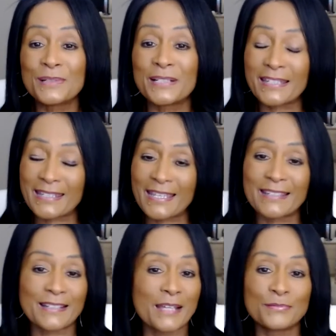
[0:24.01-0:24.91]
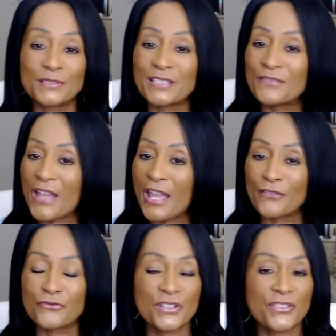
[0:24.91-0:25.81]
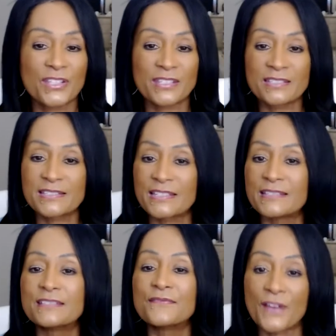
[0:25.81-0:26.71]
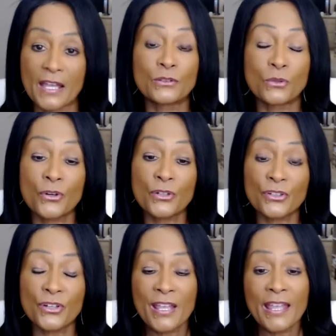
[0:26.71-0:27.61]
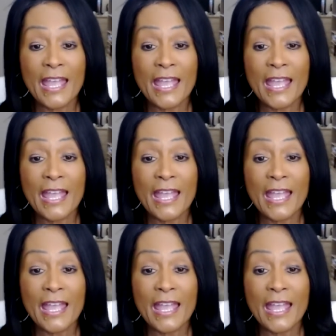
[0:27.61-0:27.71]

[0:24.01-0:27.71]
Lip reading: but again, I believe everything is in divine order.